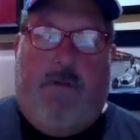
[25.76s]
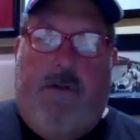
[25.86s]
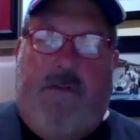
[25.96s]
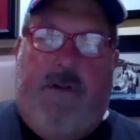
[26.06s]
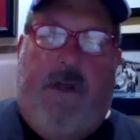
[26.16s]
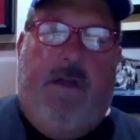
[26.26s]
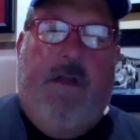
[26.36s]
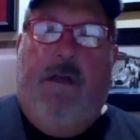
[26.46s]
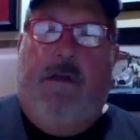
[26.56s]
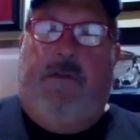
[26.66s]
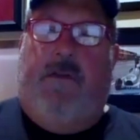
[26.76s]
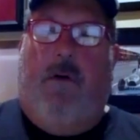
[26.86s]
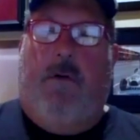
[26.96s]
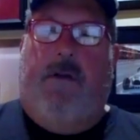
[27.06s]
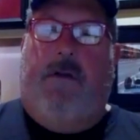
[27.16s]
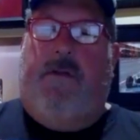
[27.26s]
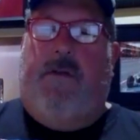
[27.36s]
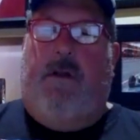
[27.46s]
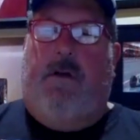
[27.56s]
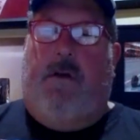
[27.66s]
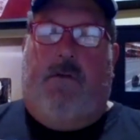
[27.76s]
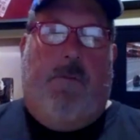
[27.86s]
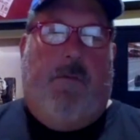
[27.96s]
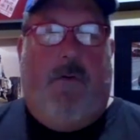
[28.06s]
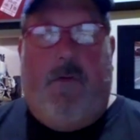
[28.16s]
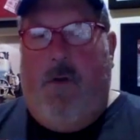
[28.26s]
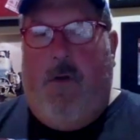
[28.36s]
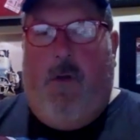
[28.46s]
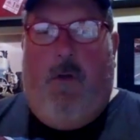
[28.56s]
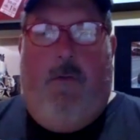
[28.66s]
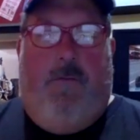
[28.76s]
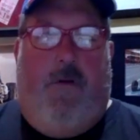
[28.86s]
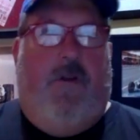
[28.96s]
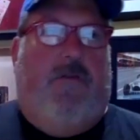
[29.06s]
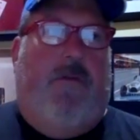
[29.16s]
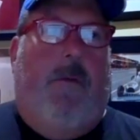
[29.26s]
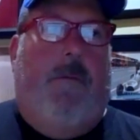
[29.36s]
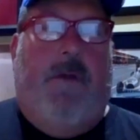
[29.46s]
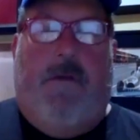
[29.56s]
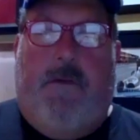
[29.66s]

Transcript: once again, it's Tony DiZinno, as we're both fresh from the